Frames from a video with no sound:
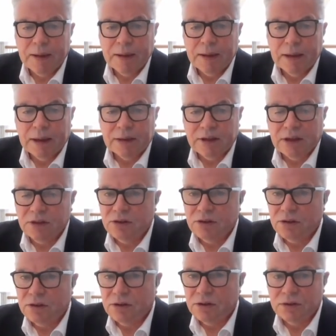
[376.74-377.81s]
I think
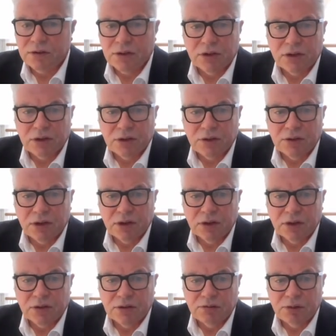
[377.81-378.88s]
that
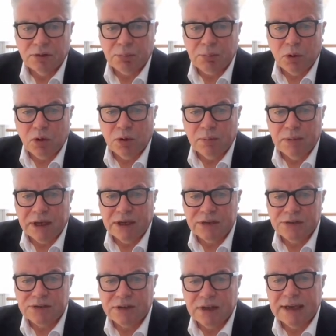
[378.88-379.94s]
the report
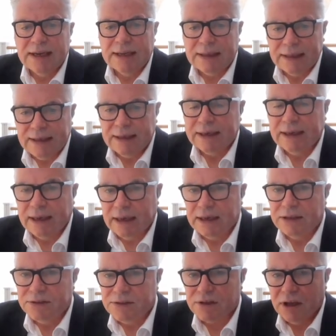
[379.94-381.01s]
makes a clear
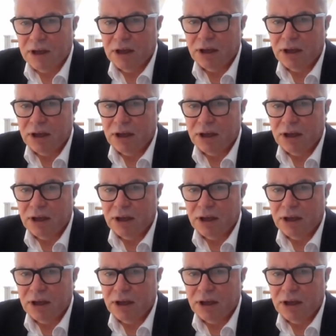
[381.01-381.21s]
case